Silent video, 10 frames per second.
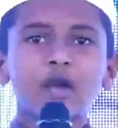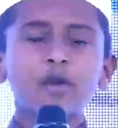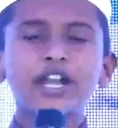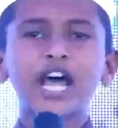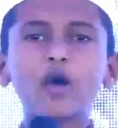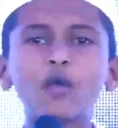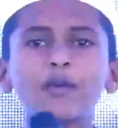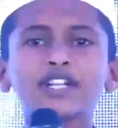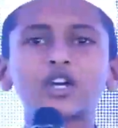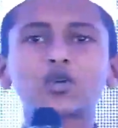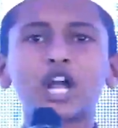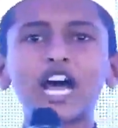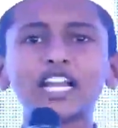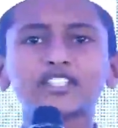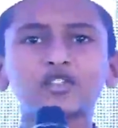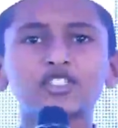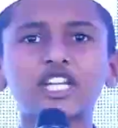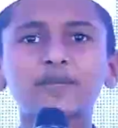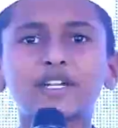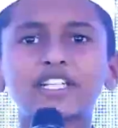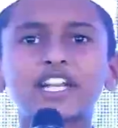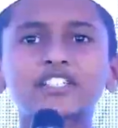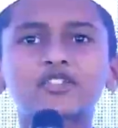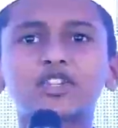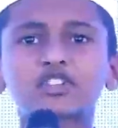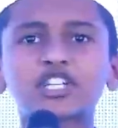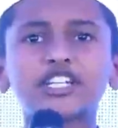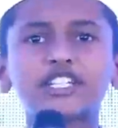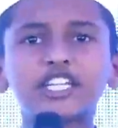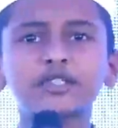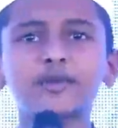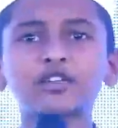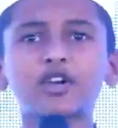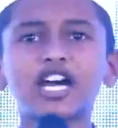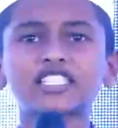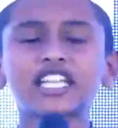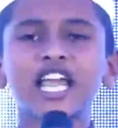When, however, the Quran associates materials notion intelligible to us,